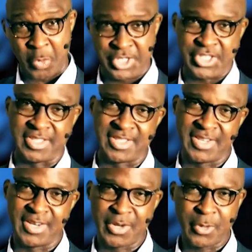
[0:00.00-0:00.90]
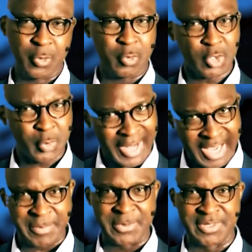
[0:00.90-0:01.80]
question, what will
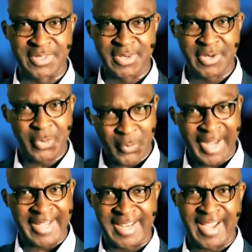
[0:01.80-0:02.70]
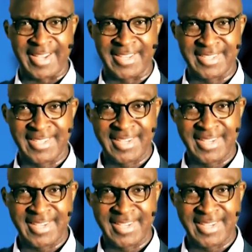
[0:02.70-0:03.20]
happen when I die?